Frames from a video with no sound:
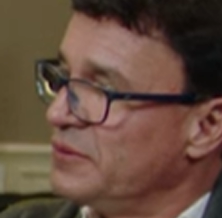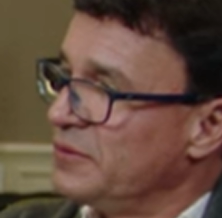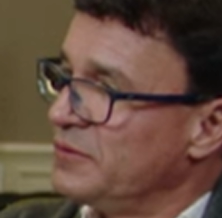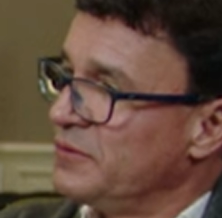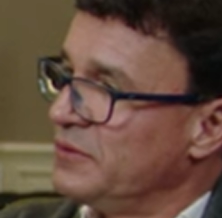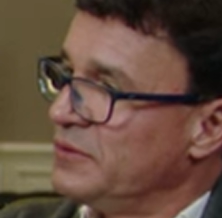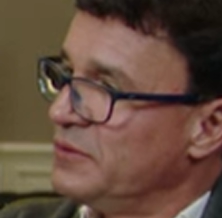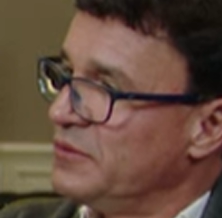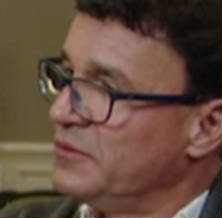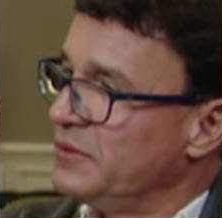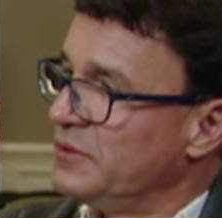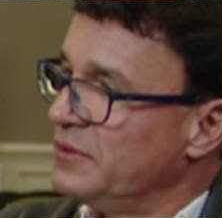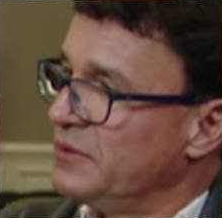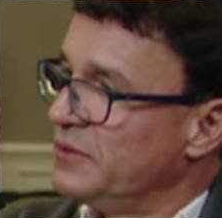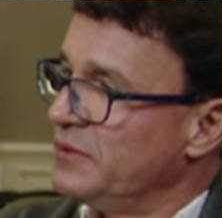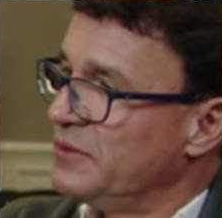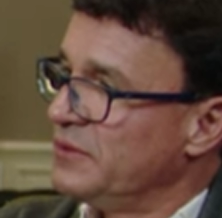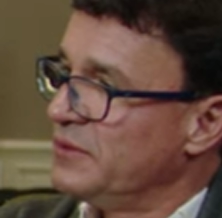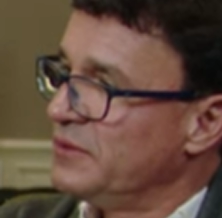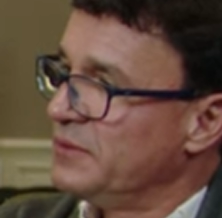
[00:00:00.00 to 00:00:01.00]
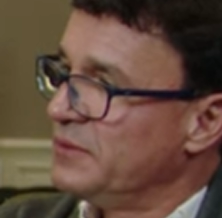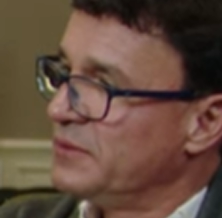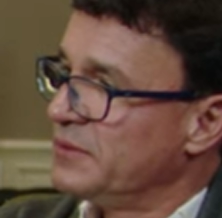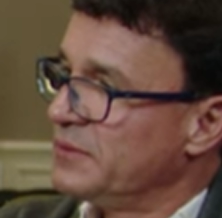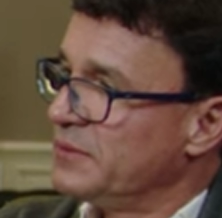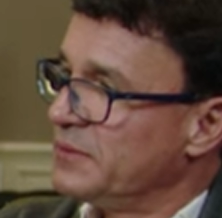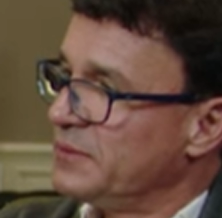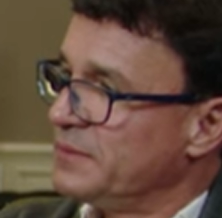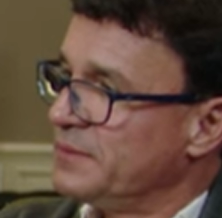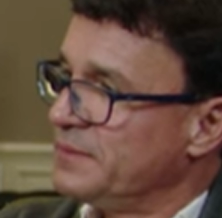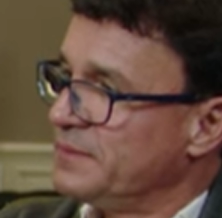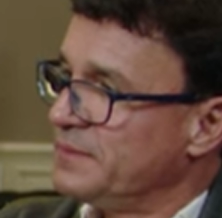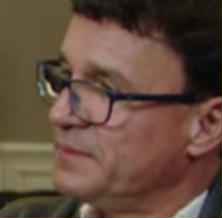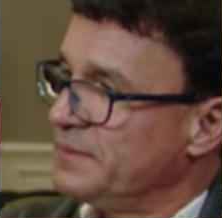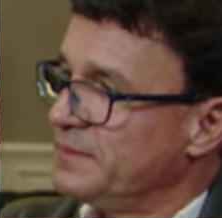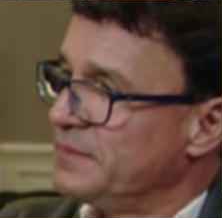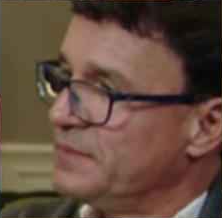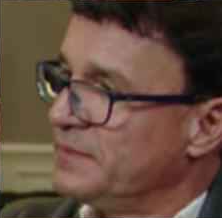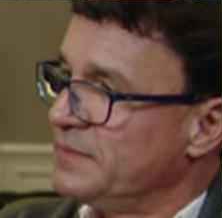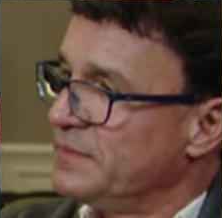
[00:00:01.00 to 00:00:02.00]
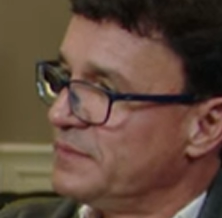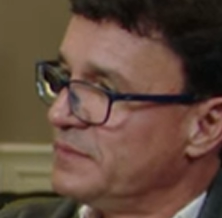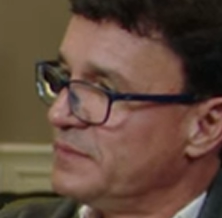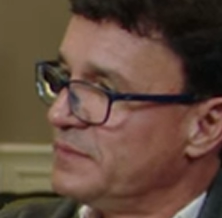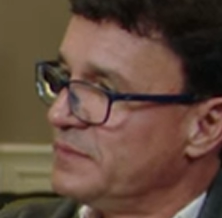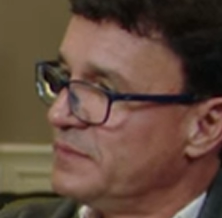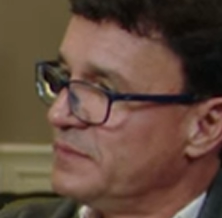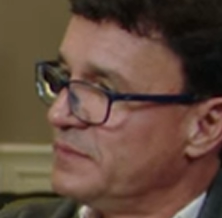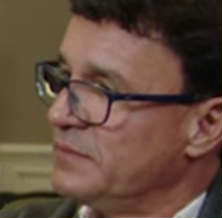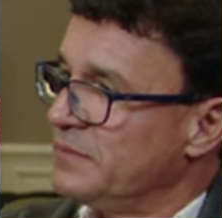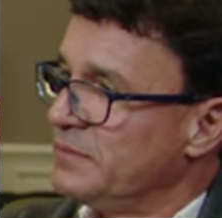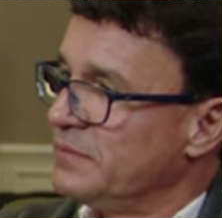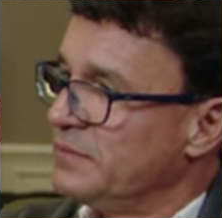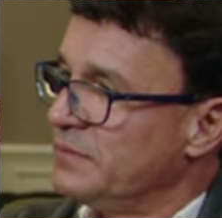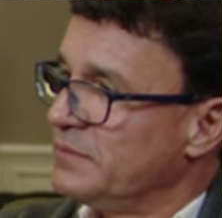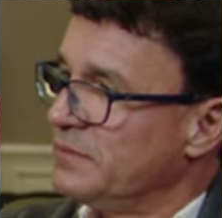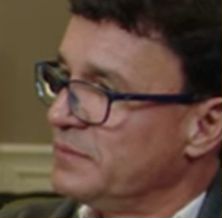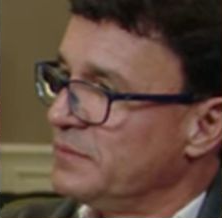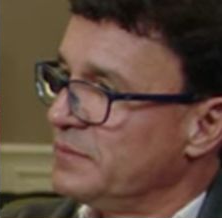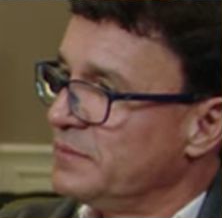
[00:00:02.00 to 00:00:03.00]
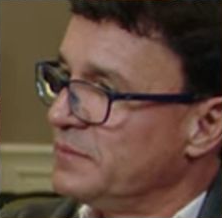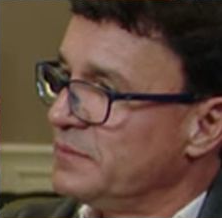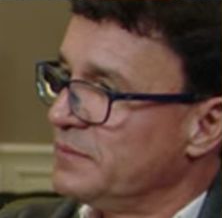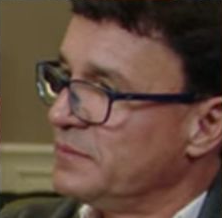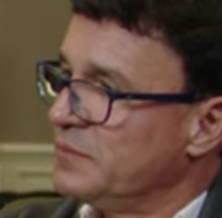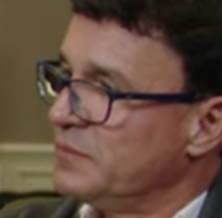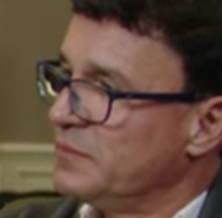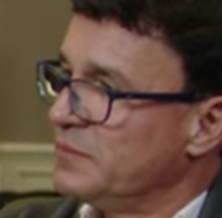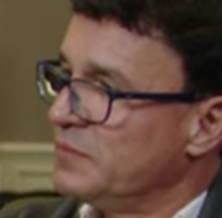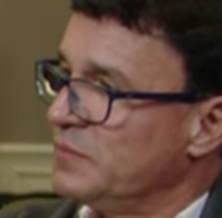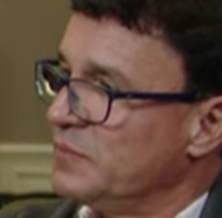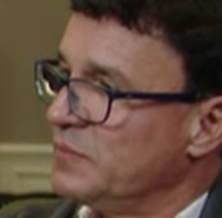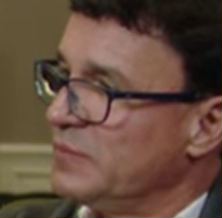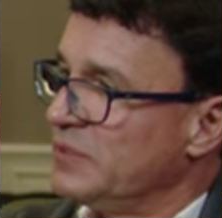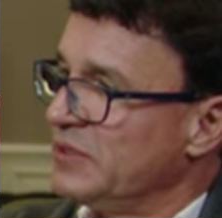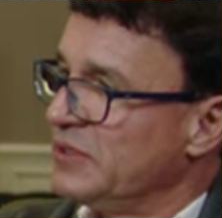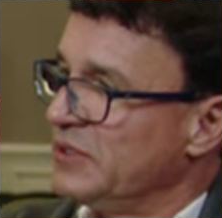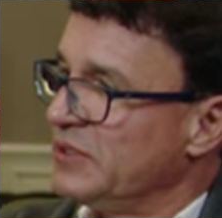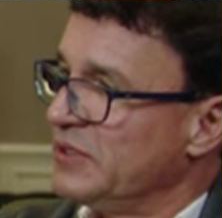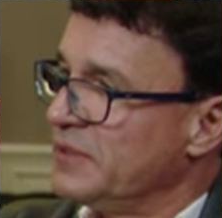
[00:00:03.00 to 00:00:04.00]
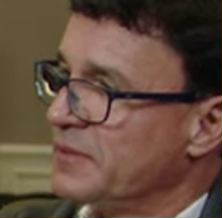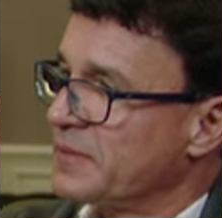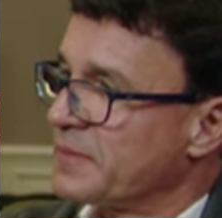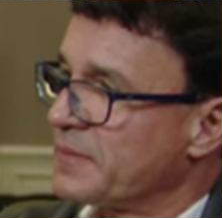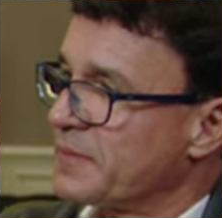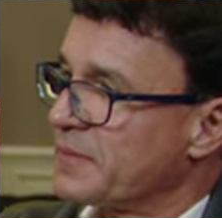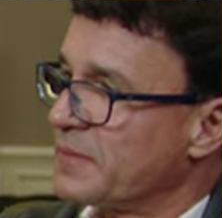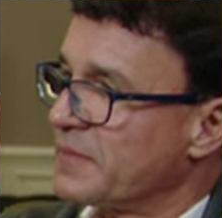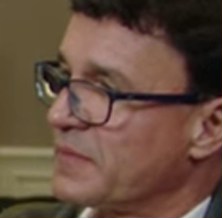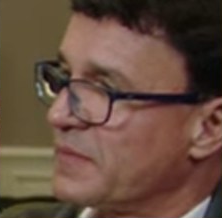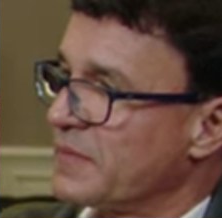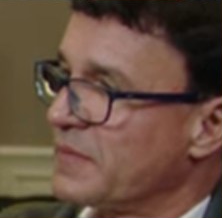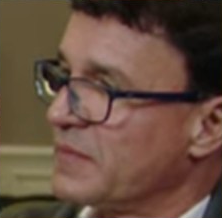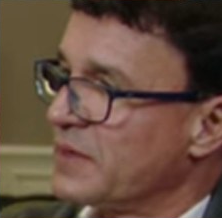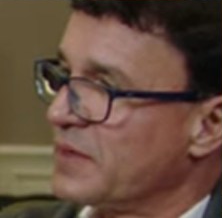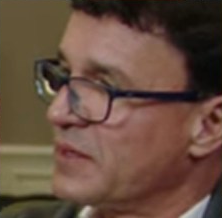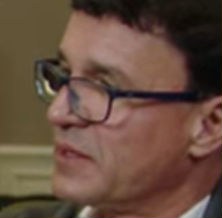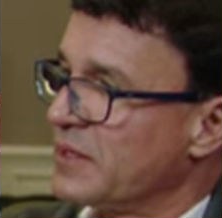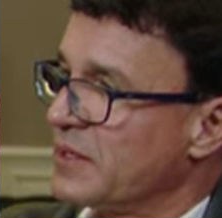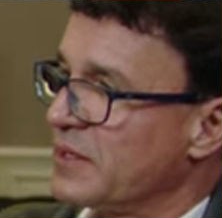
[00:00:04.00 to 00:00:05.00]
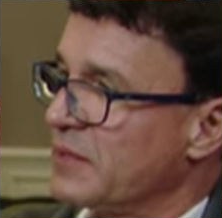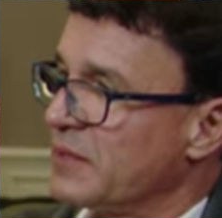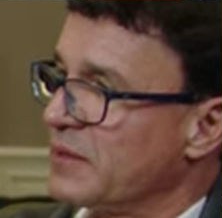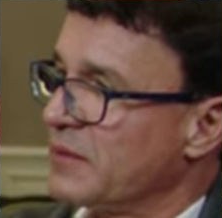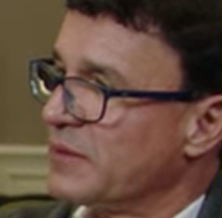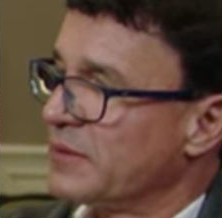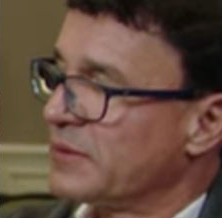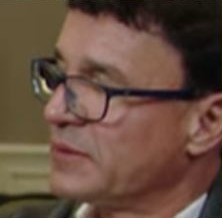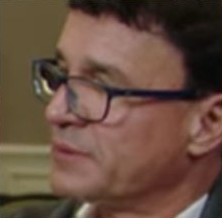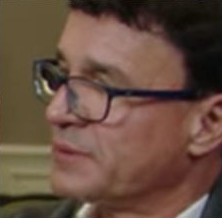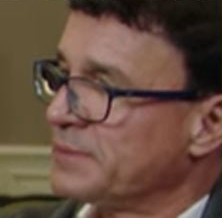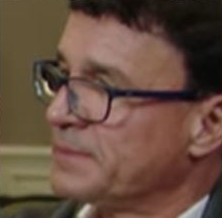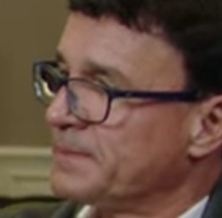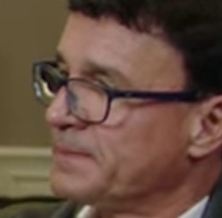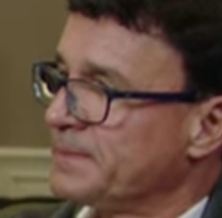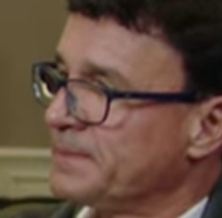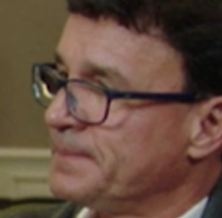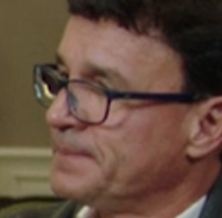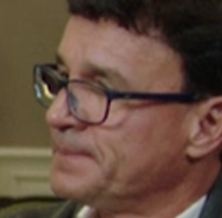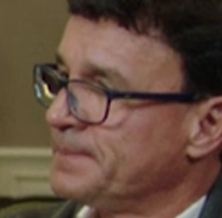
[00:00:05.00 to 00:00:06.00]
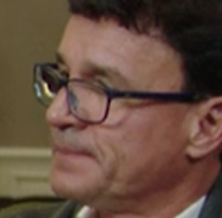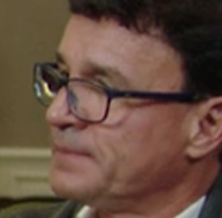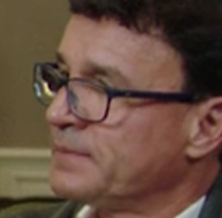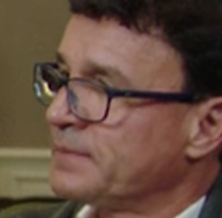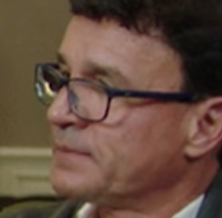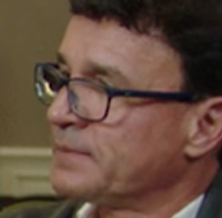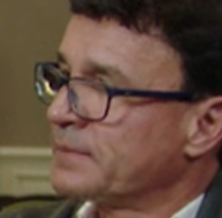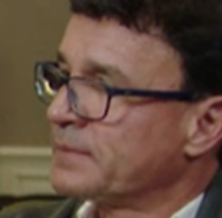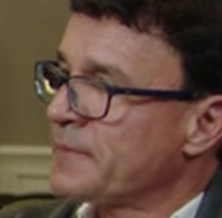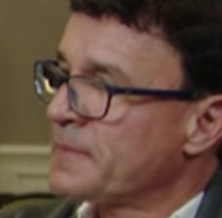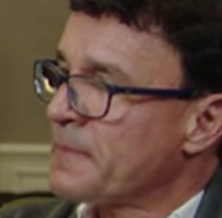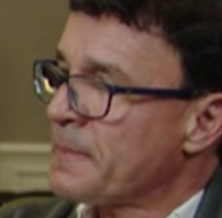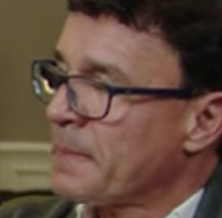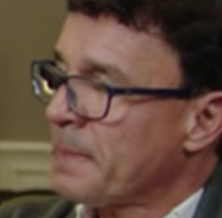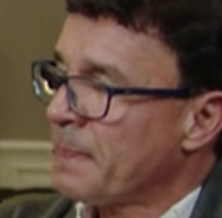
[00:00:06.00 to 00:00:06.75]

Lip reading: (not speaking)